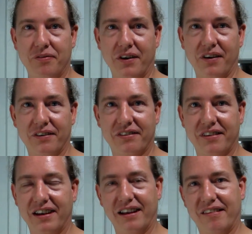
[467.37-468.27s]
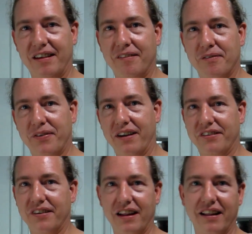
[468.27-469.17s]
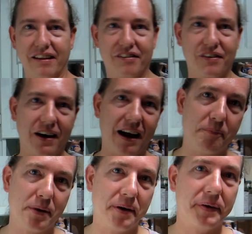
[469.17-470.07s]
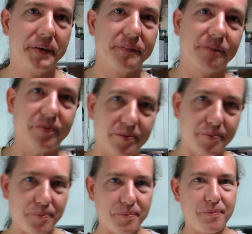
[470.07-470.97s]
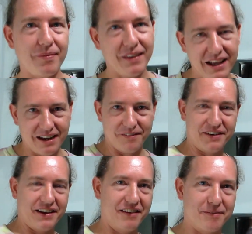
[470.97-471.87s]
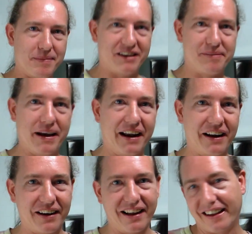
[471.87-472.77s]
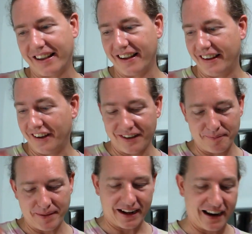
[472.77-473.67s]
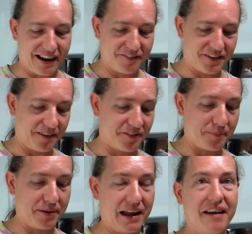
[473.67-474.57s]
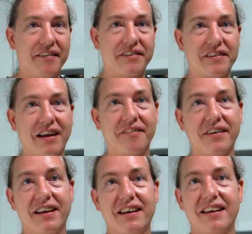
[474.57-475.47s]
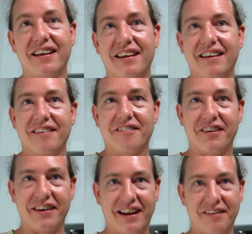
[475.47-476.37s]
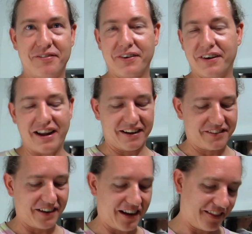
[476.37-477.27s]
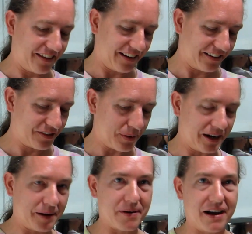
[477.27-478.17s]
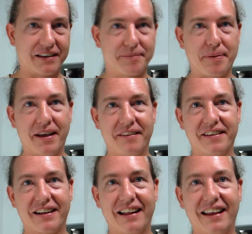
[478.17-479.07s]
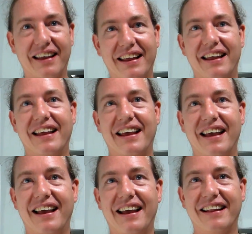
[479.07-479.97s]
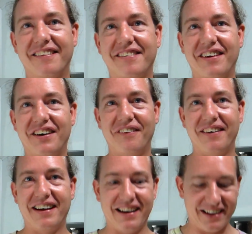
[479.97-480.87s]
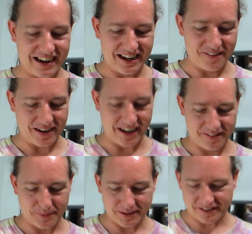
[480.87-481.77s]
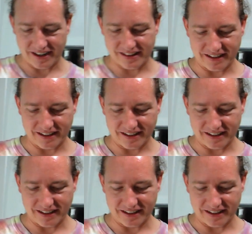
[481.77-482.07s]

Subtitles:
folks, and it's even fresher than this crap. And it tastes much better. Like you can make a lifetime supply of this stuff for next to nothing, 20 bucks basically. And so anyways, we'll take